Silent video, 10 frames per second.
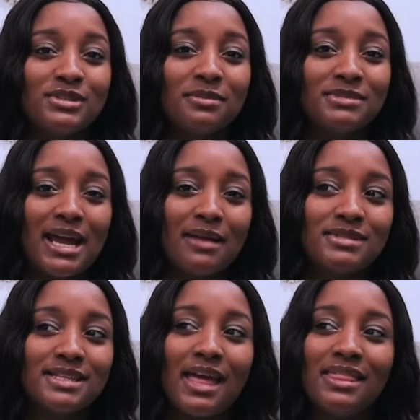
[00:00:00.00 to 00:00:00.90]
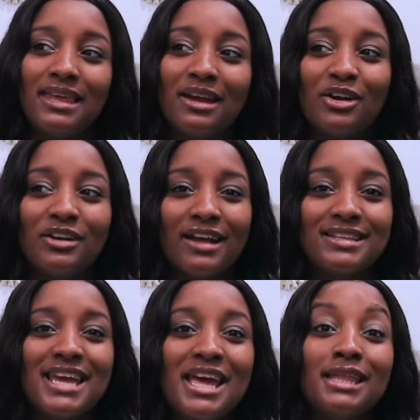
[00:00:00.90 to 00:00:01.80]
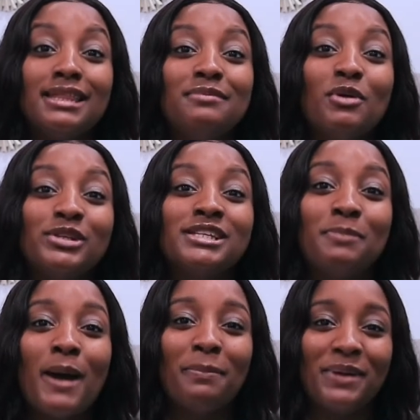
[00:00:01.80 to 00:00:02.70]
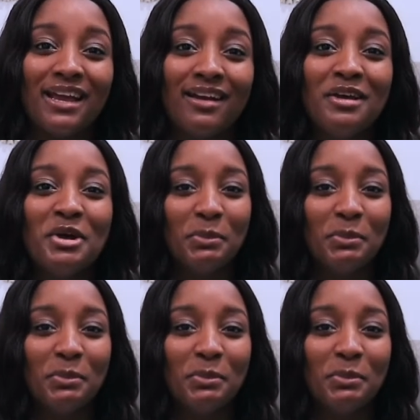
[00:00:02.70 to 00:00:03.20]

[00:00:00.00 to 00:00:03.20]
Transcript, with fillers: Sometimes they are not the most popping,